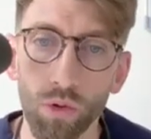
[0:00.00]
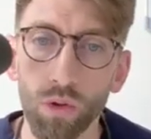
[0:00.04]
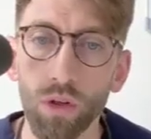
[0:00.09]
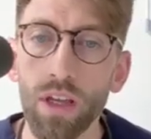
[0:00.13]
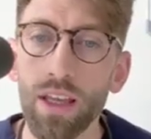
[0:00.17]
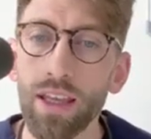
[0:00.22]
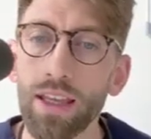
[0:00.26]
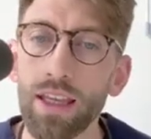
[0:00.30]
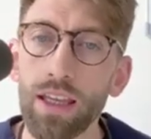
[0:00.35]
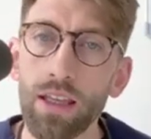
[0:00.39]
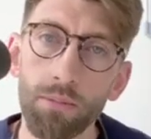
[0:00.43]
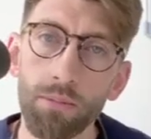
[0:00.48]

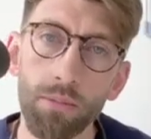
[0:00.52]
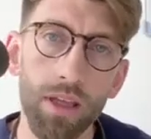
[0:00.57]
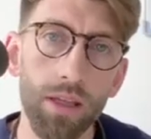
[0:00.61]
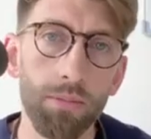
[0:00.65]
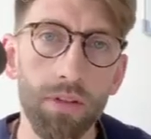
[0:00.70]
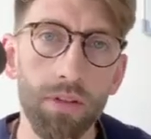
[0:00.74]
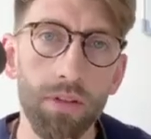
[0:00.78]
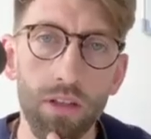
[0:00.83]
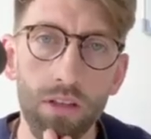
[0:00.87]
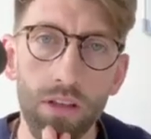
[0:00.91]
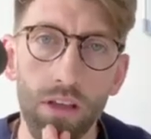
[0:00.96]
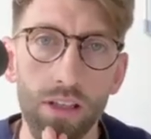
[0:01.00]
in maybe
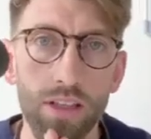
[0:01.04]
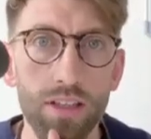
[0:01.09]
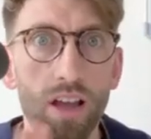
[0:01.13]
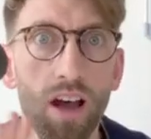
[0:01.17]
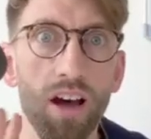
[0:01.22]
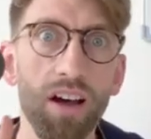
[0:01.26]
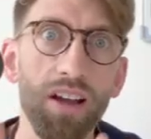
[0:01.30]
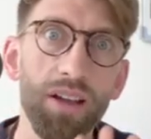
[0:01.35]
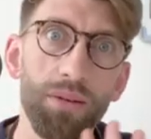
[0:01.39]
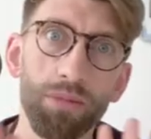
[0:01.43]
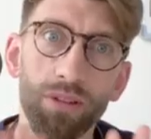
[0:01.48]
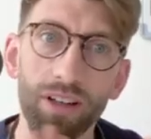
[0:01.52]
a
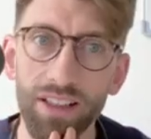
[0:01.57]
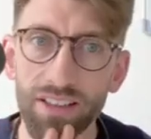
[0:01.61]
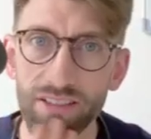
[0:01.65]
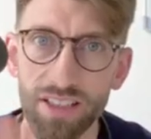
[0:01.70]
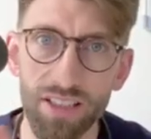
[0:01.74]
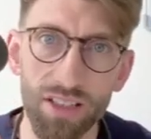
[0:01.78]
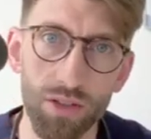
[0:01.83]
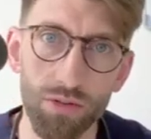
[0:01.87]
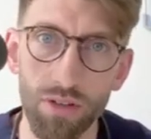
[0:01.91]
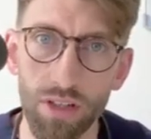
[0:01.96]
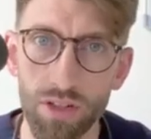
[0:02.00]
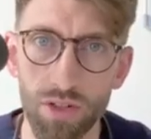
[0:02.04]
tiebreak
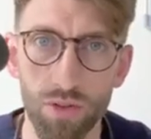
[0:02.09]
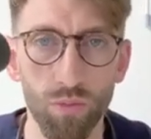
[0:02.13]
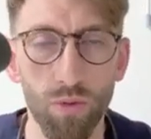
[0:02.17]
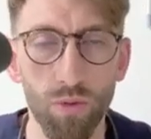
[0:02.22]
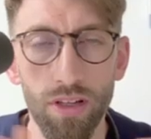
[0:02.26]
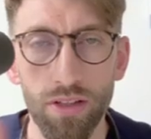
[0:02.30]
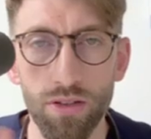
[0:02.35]
situation where two